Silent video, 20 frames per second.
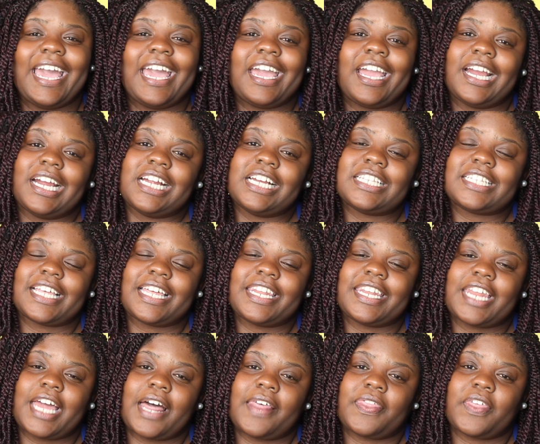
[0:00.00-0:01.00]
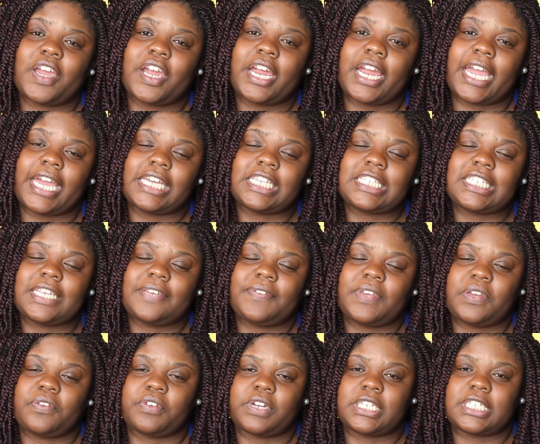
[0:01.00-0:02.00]
Here is another
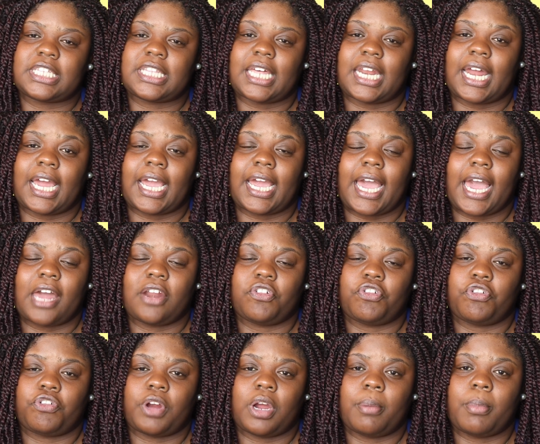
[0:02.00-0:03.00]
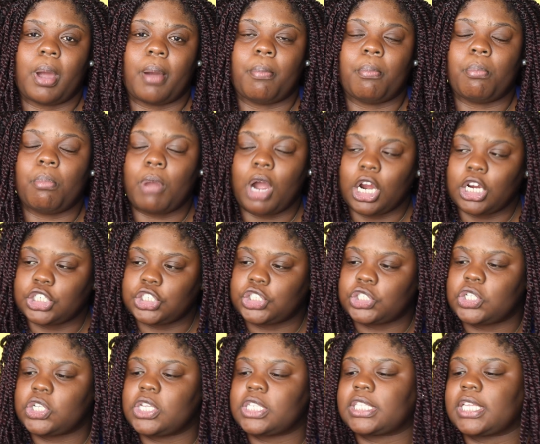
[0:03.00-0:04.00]
ACV rinse that I got from
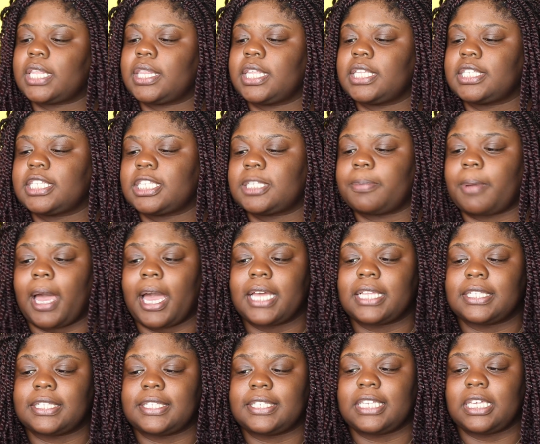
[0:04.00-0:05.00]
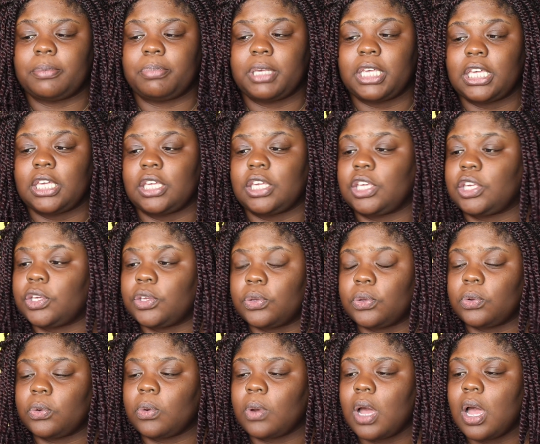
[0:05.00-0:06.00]
Marshalls, and this is by DP
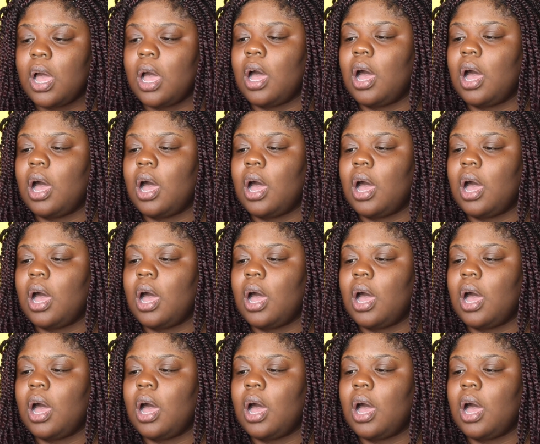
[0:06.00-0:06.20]
Hue.